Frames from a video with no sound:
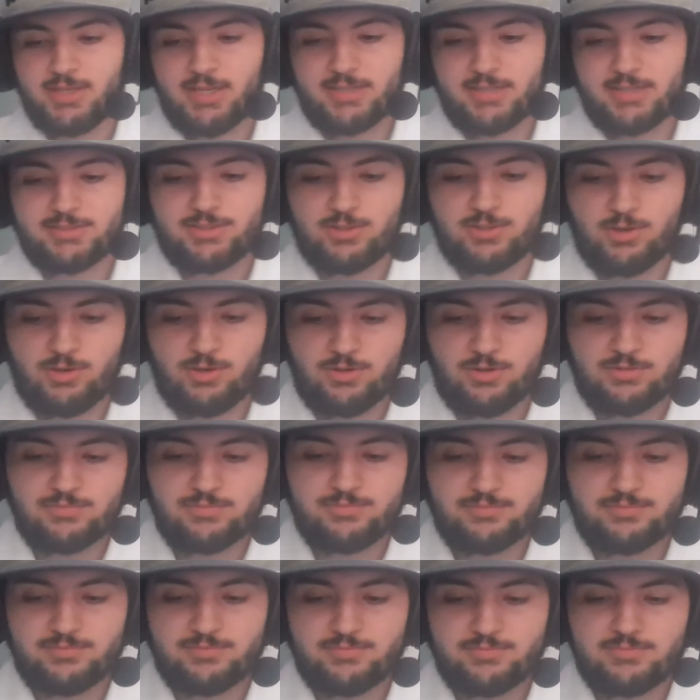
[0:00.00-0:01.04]
as a
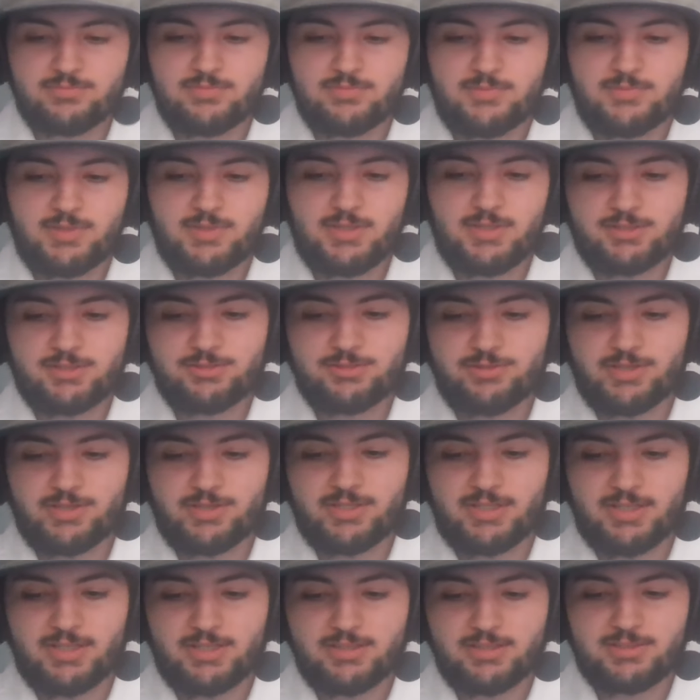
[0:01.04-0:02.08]
goal. Try
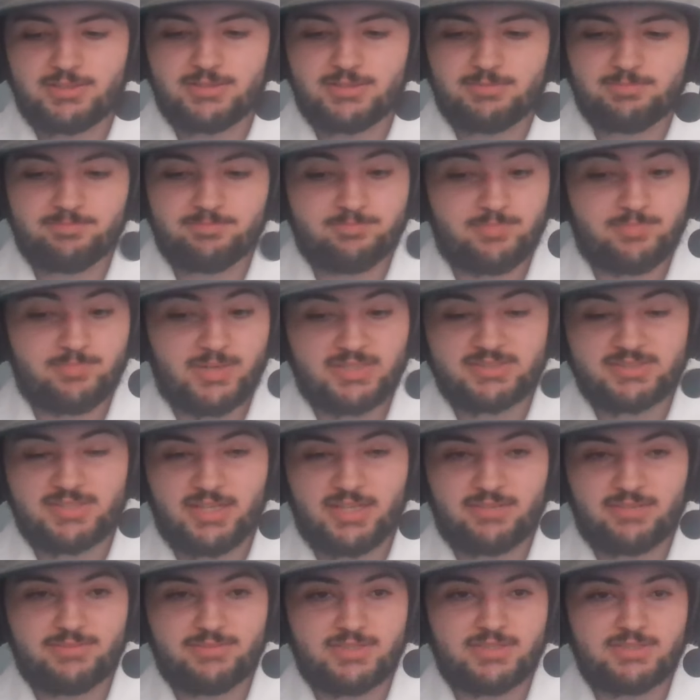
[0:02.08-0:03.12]
to get best
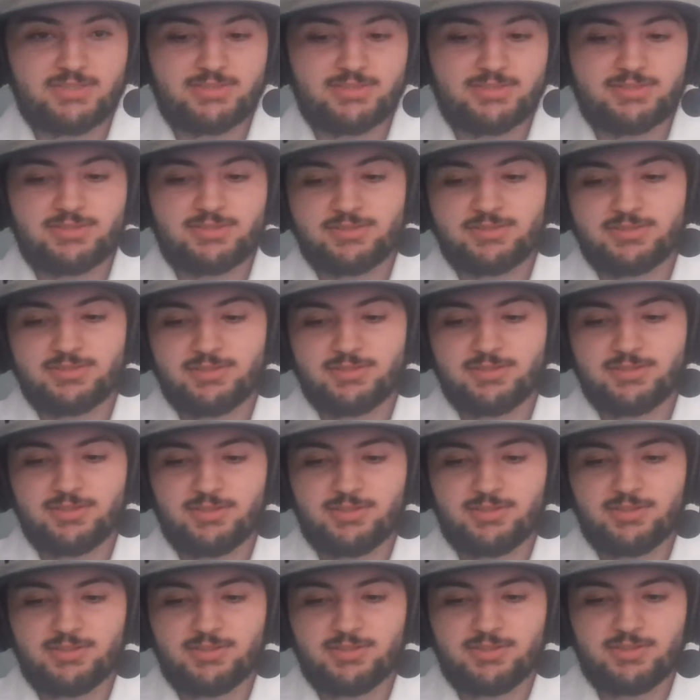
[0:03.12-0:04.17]
IVs.
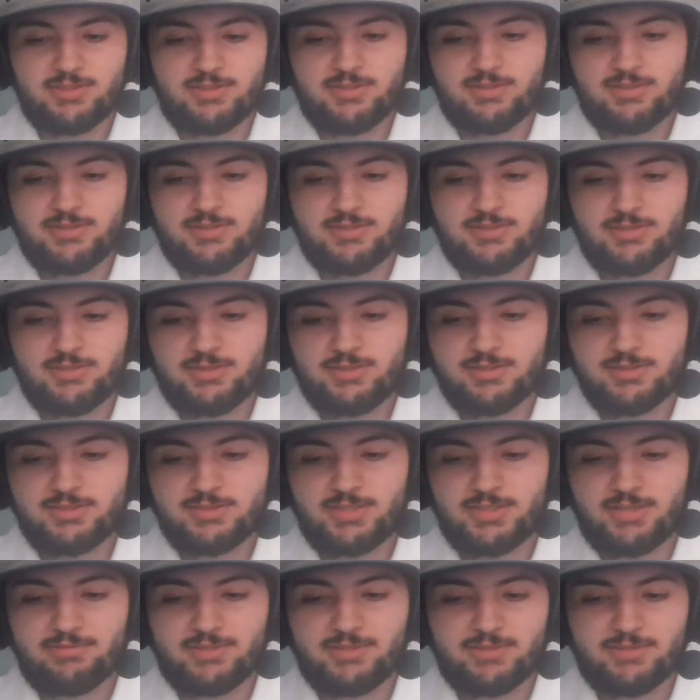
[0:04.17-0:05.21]

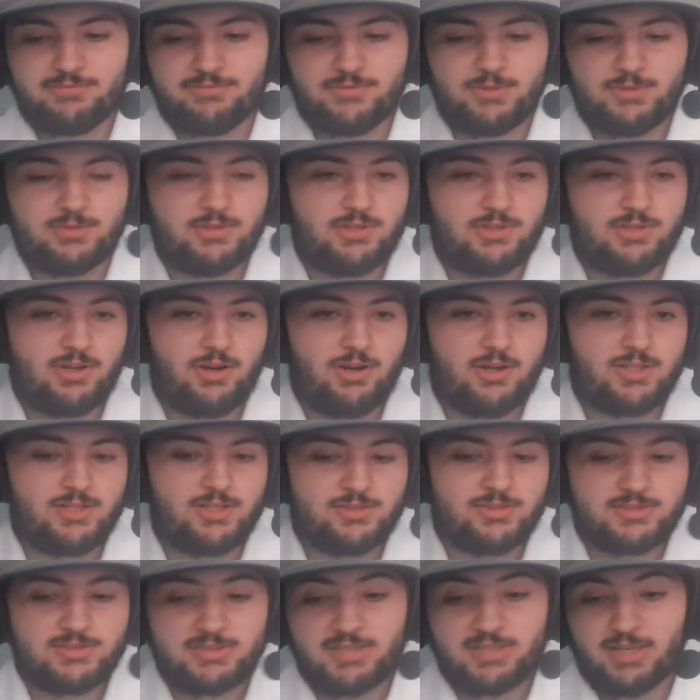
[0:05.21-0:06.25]
Saving a few
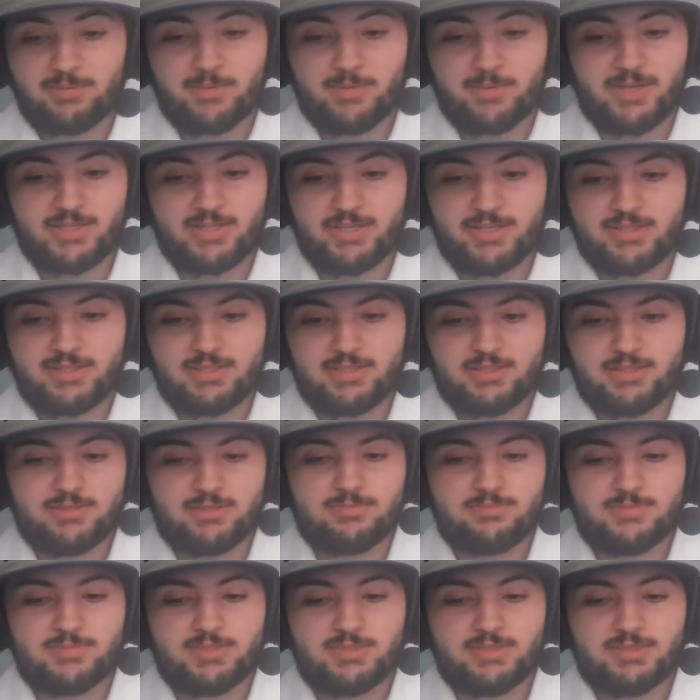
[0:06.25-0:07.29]
Lucario is not a bad
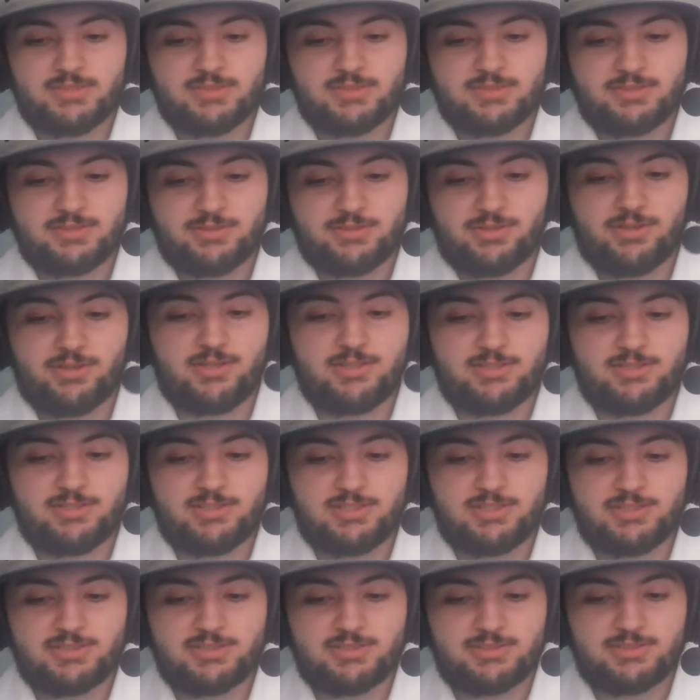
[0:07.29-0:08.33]
idea. Yes, Lucario
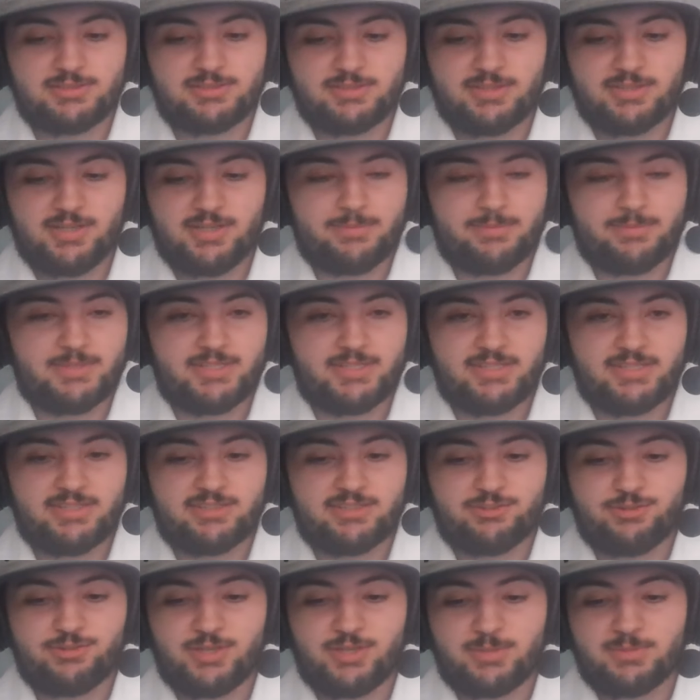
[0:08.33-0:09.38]
is, I mean,
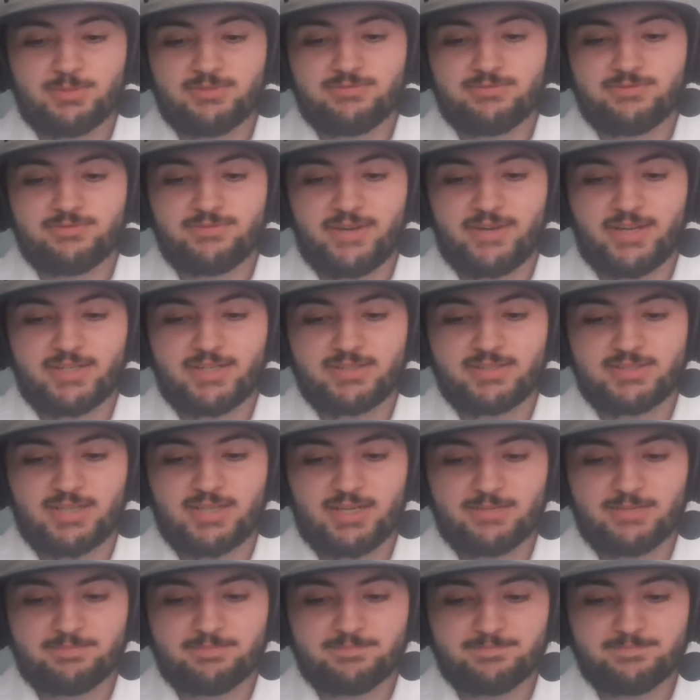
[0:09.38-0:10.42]
incredible fighting
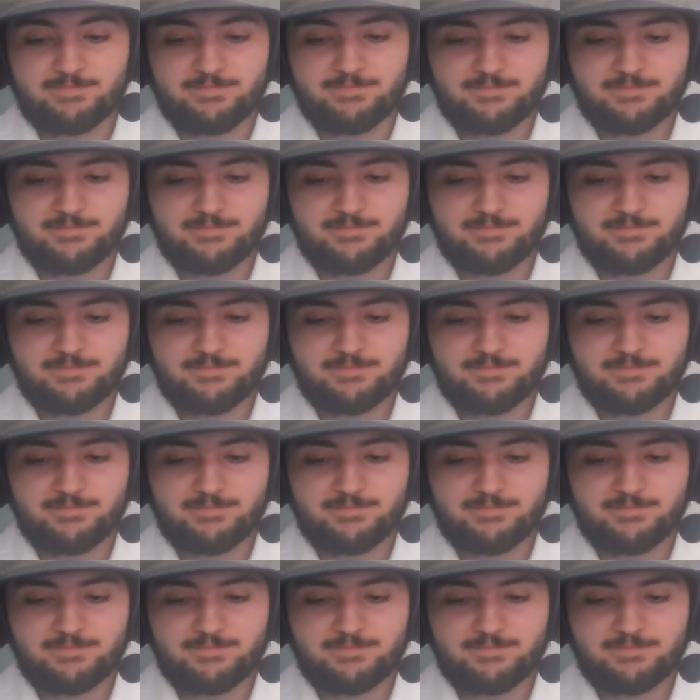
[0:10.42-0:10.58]
type.